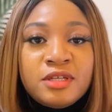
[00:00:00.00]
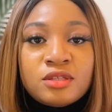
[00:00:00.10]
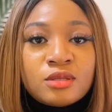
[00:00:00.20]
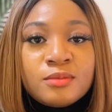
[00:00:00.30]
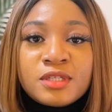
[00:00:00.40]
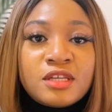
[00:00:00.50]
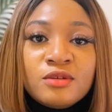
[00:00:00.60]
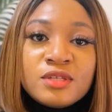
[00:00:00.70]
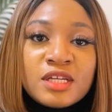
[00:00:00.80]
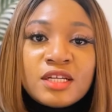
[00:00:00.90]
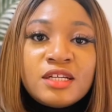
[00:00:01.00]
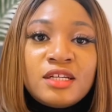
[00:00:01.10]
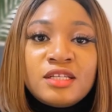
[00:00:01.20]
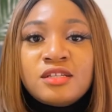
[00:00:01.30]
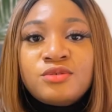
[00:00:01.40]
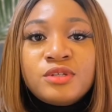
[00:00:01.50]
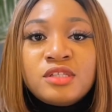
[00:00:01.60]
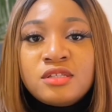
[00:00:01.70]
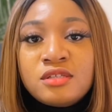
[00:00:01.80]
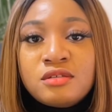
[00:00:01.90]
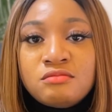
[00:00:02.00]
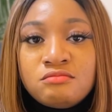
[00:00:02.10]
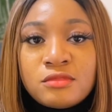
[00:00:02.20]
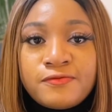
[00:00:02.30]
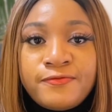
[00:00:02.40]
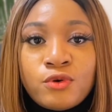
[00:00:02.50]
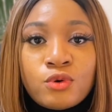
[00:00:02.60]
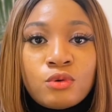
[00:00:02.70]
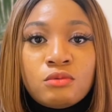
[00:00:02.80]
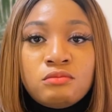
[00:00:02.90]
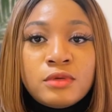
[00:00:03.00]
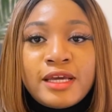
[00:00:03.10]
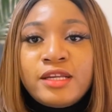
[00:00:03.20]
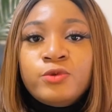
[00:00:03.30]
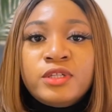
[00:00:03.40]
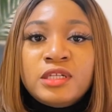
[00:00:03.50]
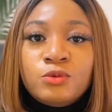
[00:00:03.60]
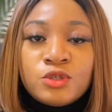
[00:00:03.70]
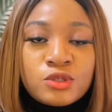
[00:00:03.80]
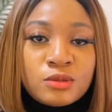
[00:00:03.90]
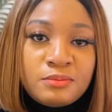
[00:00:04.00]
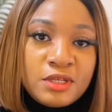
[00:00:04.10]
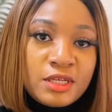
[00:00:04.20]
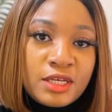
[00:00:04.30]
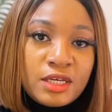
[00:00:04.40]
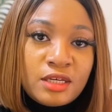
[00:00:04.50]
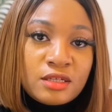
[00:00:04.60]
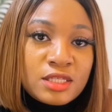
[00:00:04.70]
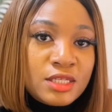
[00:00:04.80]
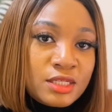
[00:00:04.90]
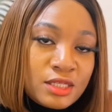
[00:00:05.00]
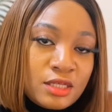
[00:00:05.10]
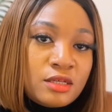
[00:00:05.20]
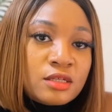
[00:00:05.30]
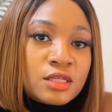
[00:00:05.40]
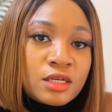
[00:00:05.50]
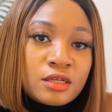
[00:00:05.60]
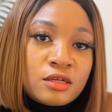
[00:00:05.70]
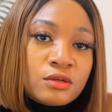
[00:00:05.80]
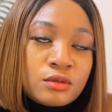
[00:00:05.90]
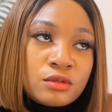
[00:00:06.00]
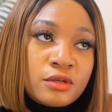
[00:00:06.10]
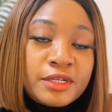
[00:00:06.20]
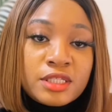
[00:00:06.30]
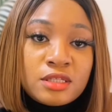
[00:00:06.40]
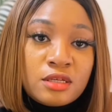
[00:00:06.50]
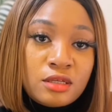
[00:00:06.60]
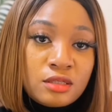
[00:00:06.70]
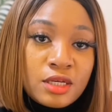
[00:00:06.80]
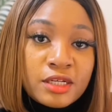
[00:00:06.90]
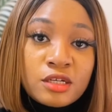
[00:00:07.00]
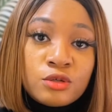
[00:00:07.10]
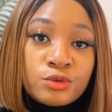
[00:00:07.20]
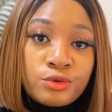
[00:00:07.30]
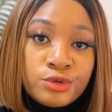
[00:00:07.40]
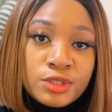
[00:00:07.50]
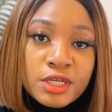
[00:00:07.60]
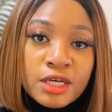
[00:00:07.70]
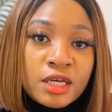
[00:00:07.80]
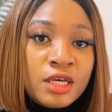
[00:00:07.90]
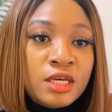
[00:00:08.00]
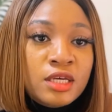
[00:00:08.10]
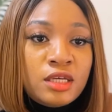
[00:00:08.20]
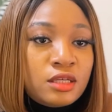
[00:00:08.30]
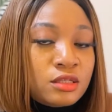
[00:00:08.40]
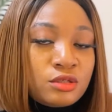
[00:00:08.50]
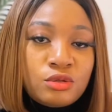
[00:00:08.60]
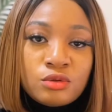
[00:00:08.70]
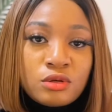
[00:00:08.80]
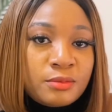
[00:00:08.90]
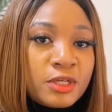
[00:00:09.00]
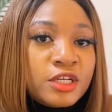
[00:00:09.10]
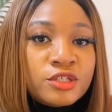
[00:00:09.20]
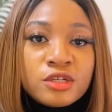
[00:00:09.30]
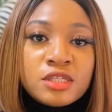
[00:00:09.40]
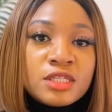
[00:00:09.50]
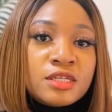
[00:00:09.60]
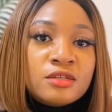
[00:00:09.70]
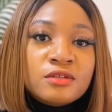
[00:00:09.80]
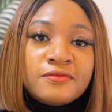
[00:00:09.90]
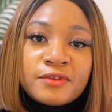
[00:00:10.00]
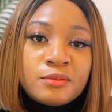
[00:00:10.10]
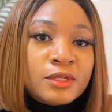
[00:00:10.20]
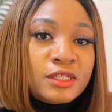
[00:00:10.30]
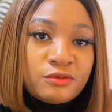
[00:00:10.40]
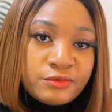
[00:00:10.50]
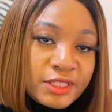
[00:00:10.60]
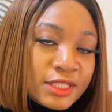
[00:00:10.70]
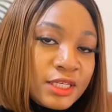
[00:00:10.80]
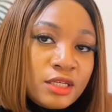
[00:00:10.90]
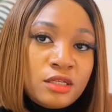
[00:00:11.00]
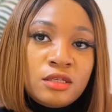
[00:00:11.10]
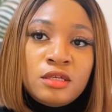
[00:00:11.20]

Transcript: Some skills that are necessary for anyone that wants to be a TC, a technical recruiter is, communication skills, verbal and written.